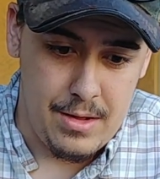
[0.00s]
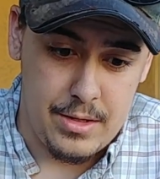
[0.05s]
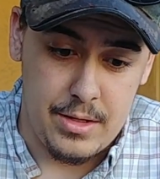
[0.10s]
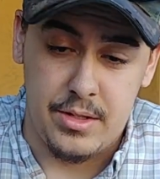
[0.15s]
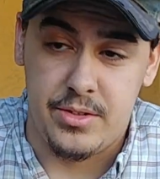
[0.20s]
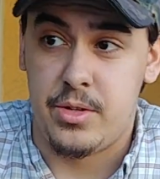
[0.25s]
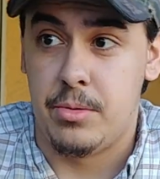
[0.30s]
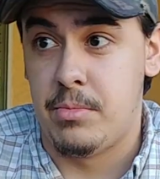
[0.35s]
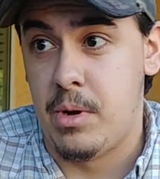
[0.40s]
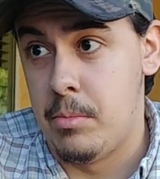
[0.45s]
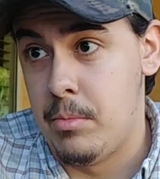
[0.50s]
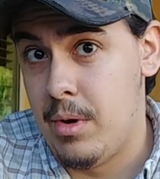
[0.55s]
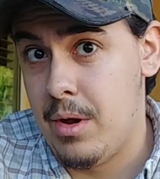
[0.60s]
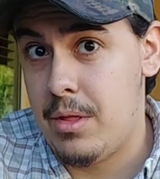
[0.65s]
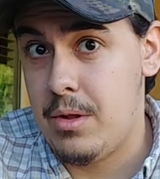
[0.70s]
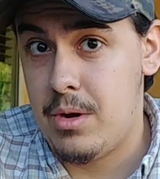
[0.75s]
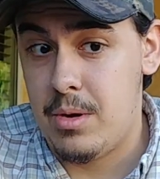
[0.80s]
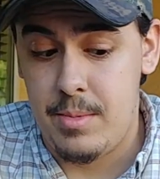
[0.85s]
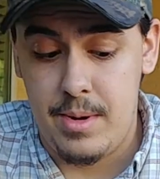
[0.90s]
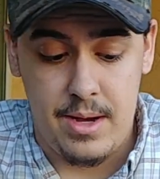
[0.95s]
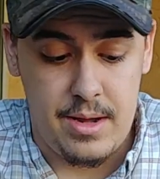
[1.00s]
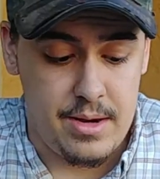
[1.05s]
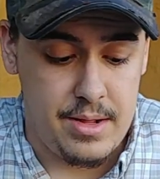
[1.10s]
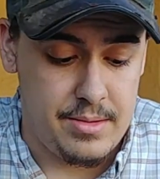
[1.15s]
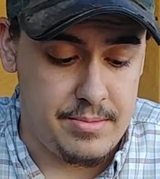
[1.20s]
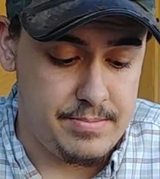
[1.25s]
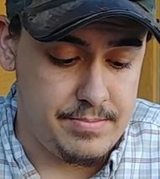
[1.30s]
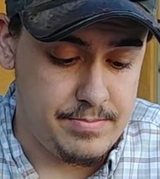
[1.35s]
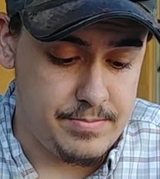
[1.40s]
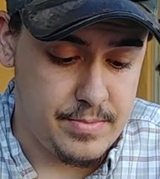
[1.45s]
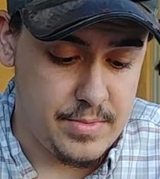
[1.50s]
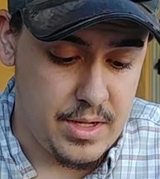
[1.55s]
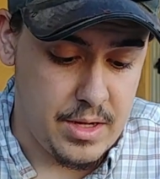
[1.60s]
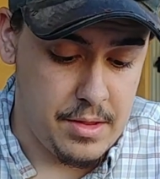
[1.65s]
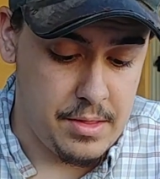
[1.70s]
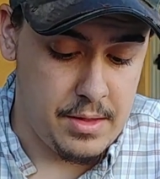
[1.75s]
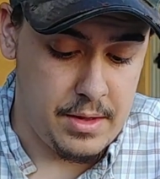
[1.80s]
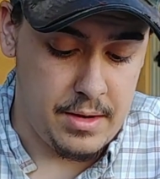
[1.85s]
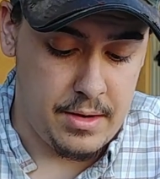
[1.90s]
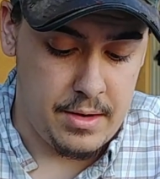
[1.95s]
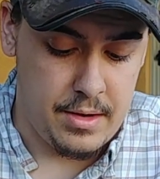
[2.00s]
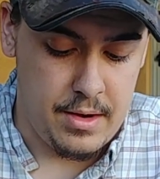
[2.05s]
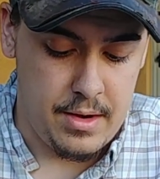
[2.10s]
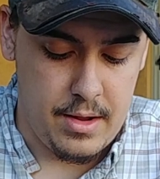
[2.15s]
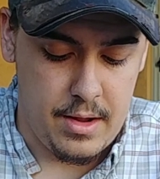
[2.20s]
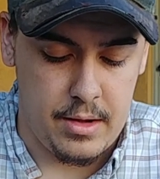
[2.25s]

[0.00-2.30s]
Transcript: I told my mother about it, and then